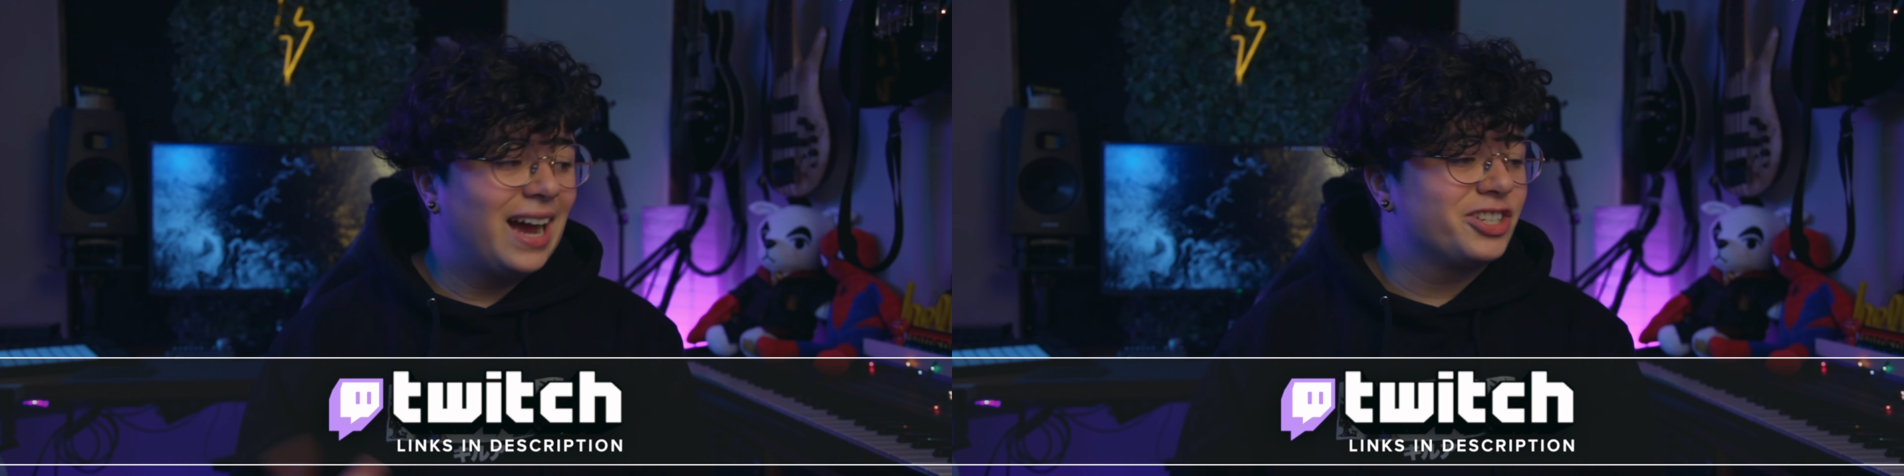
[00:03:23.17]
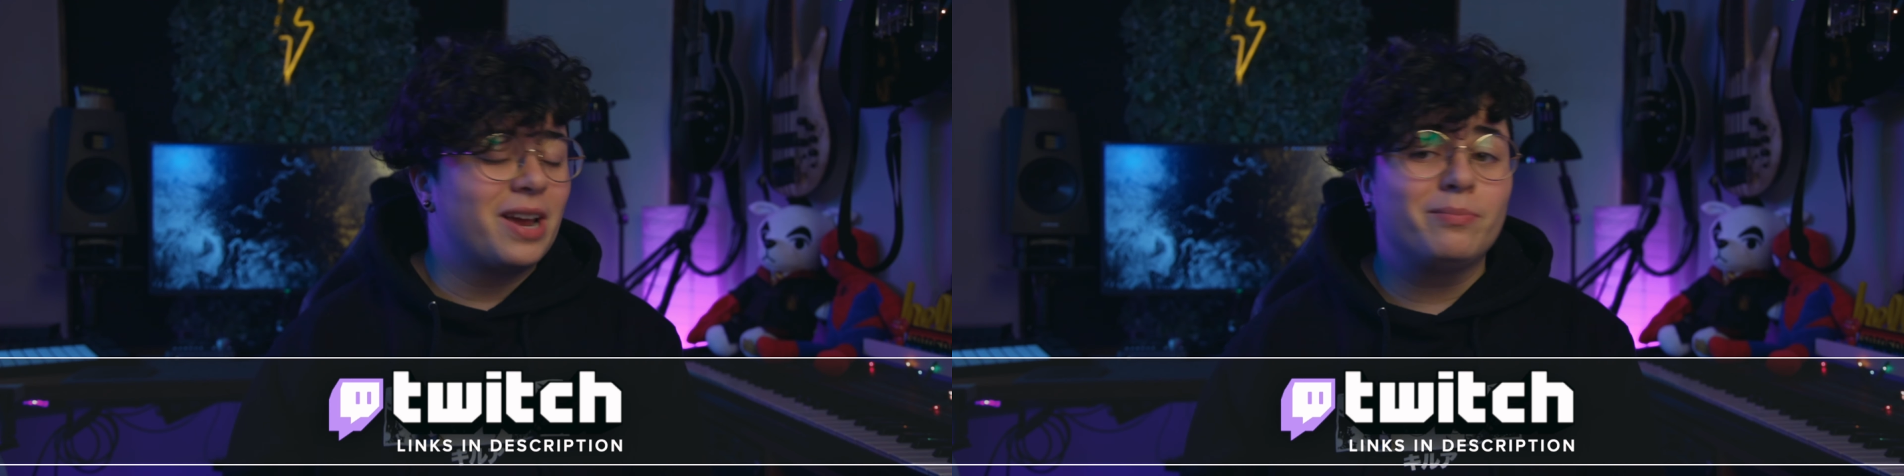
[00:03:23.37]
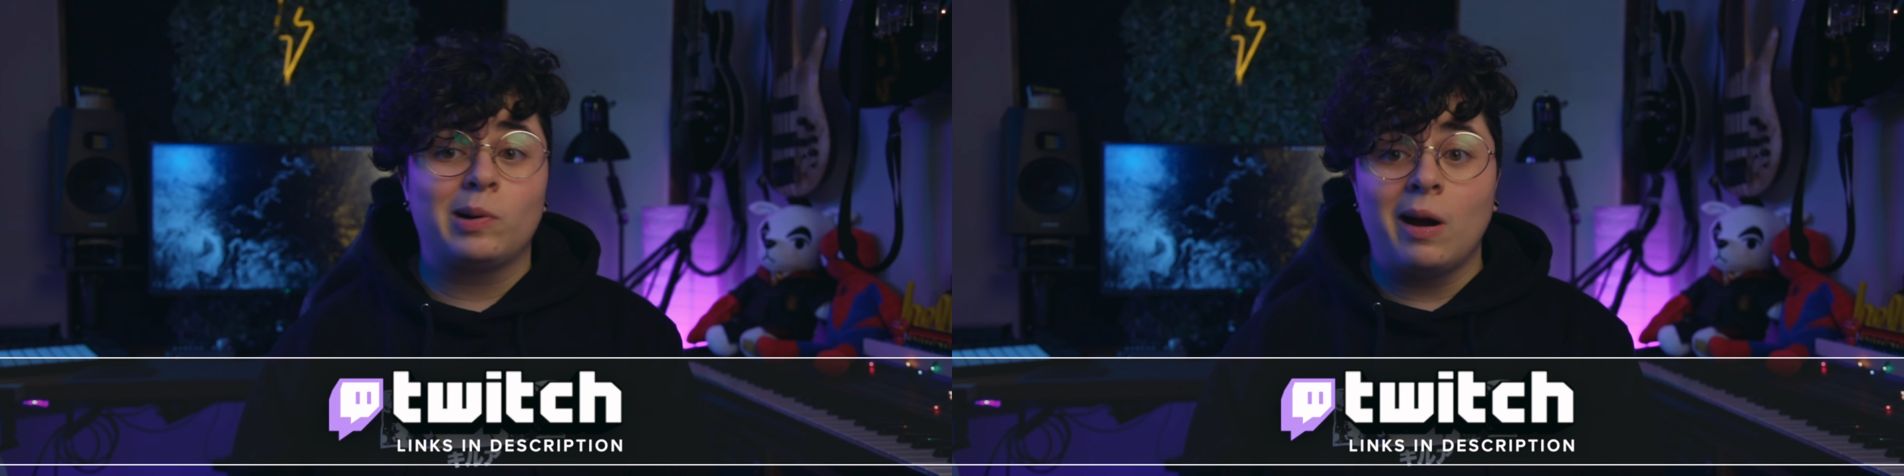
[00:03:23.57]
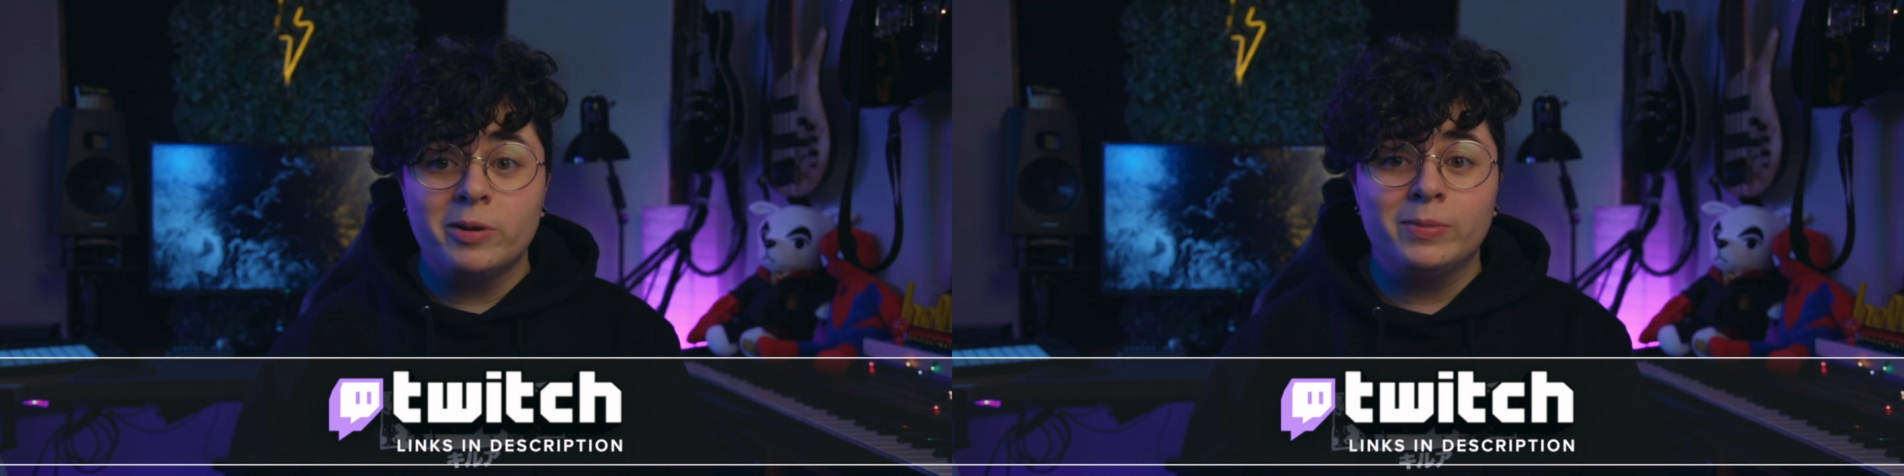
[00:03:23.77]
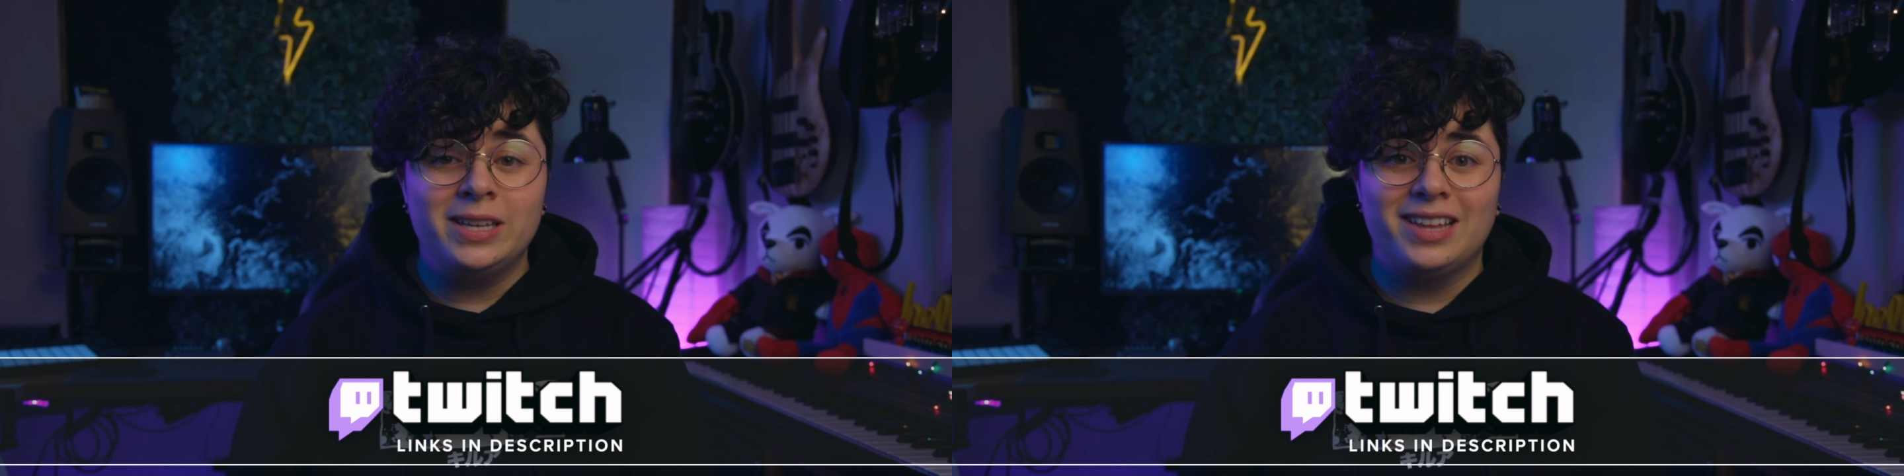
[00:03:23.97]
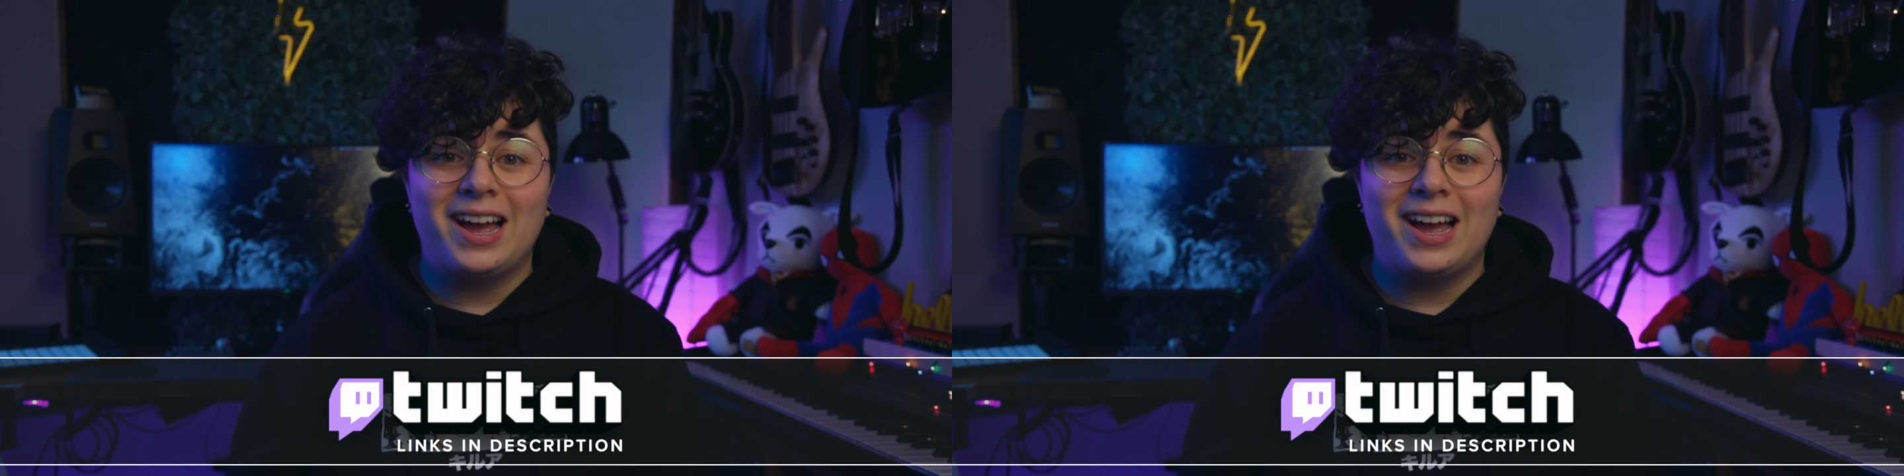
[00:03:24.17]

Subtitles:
Actually, I'm probably